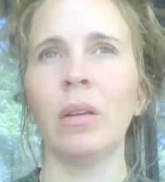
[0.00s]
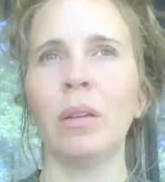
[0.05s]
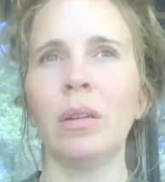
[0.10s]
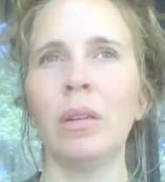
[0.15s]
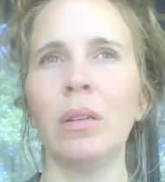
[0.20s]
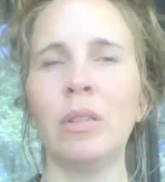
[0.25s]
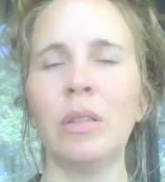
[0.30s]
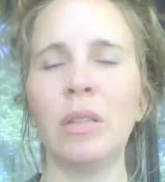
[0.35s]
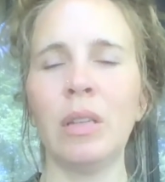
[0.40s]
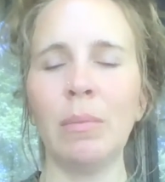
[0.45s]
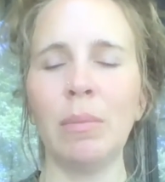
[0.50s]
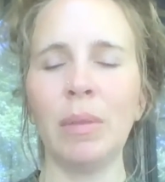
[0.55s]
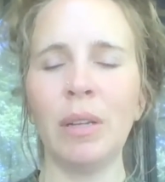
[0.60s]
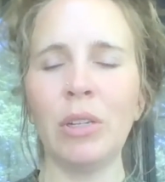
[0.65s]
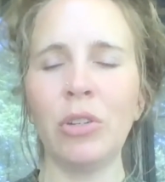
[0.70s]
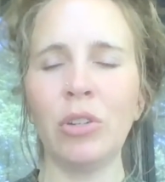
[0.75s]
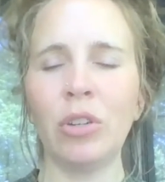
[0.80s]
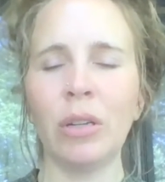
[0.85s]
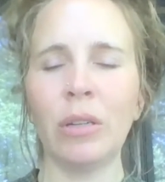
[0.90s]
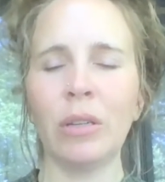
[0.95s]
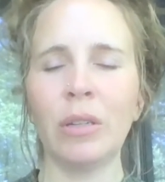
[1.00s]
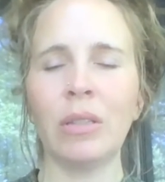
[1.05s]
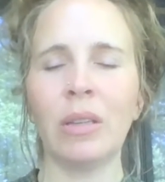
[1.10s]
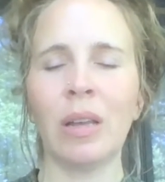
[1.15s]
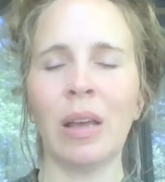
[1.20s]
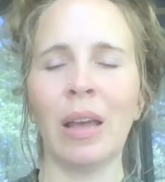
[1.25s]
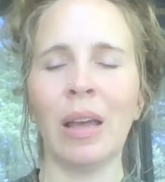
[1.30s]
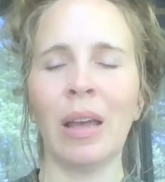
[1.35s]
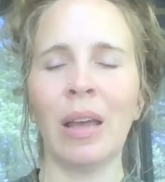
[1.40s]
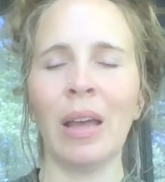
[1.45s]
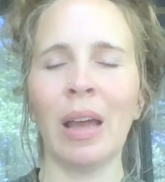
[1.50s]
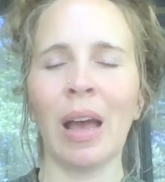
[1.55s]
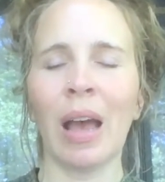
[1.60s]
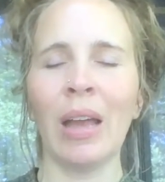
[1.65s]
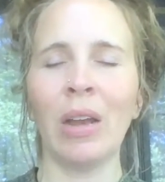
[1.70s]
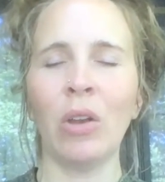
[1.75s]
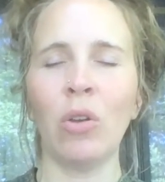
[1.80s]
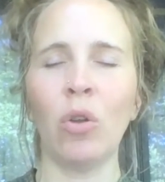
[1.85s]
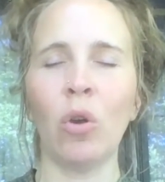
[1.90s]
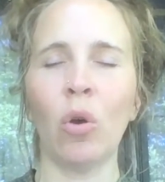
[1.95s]
you simply just say,
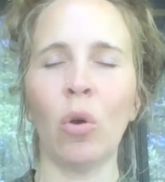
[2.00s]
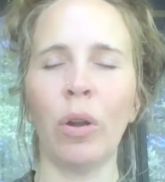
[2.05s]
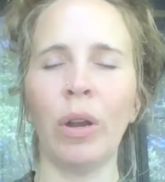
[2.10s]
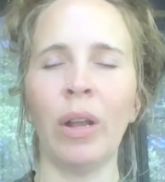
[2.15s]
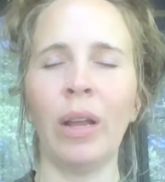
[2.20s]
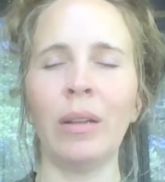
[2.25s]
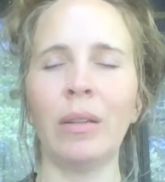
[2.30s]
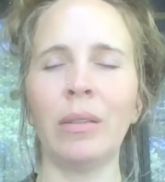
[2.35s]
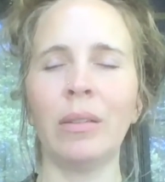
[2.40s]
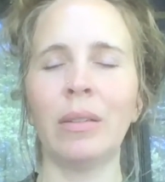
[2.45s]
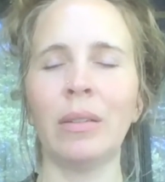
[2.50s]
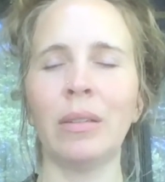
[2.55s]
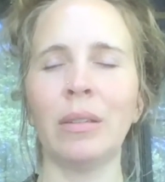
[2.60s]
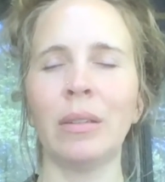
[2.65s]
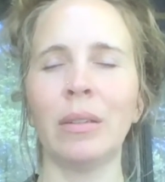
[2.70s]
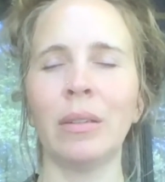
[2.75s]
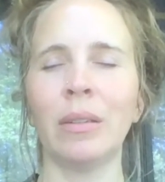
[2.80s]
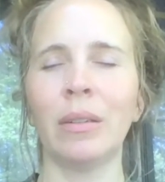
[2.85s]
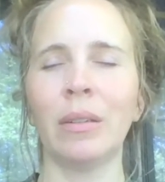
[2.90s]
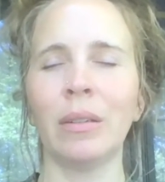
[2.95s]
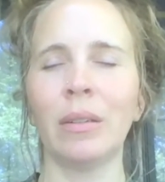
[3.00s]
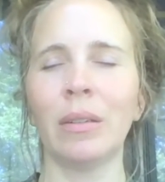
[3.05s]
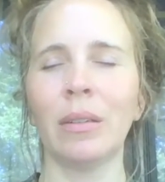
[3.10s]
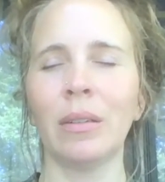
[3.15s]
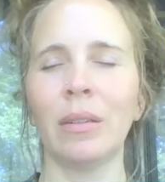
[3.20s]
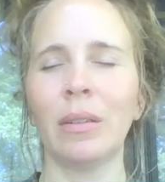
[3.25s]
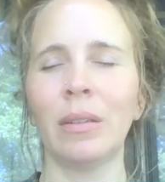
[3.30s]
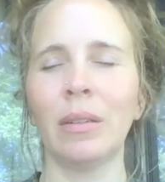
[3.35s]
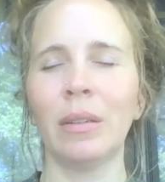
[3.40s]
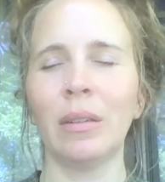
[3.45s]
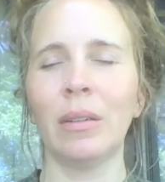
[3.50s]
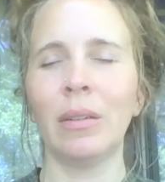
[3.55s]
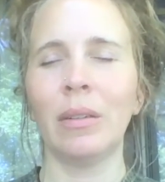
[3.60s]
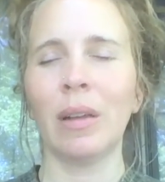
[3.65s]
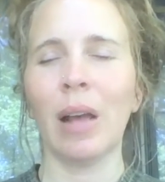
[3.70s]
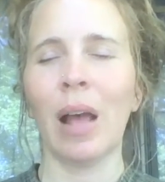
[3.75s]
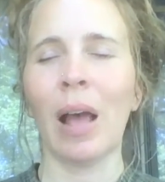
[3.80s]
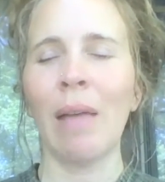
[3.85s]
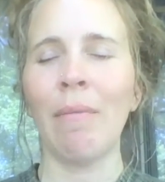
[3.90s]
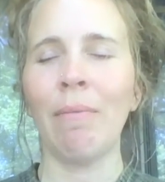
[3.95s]
I notice
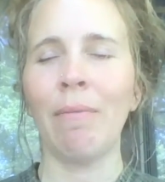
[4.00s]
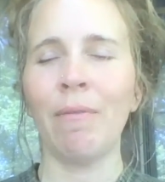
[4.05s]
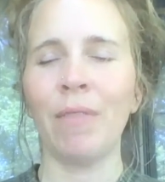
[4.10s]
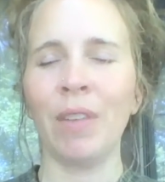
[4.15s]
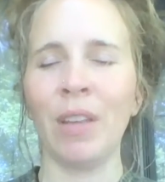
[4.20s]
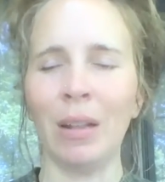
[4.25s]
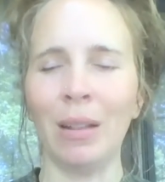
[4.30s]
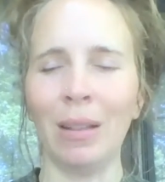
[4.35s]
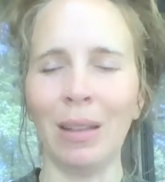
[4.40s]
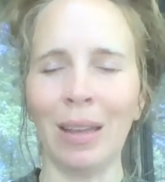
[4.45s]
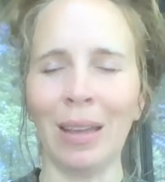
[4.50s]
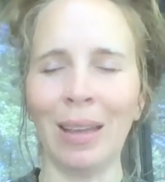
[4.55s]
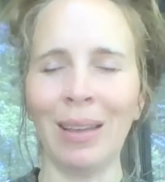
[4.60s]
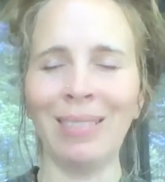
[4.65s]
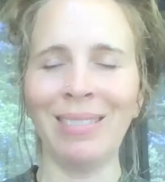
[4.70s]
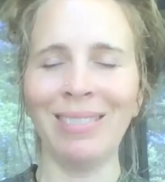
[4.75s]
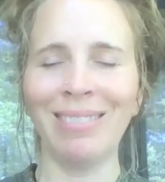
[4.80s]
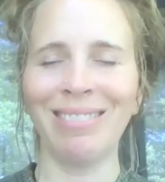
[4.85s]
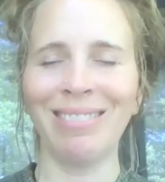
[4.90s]
I'm feeling